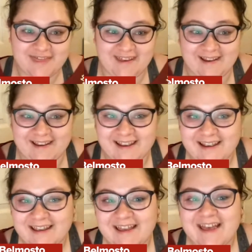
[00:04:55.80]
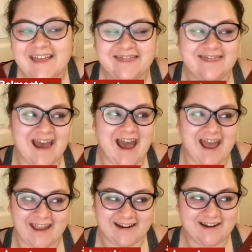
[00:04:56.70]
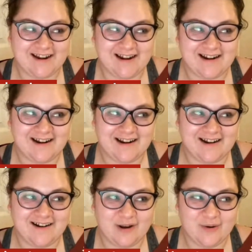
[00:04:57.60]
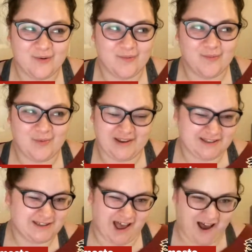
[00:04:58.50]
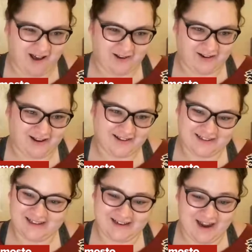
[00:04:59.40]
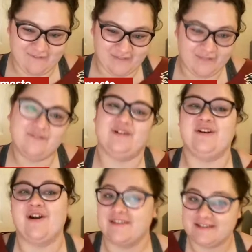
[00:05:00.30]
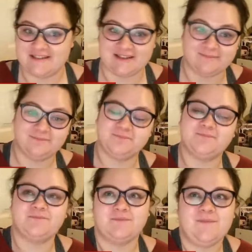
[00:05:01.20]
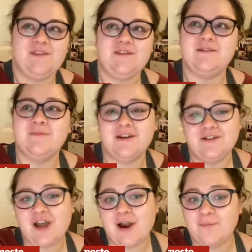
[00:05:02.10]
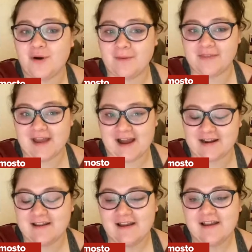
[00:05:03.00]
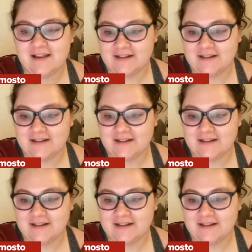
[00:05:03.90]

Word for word: think that we saw enough of Vladar this season. I'm going to talk more about that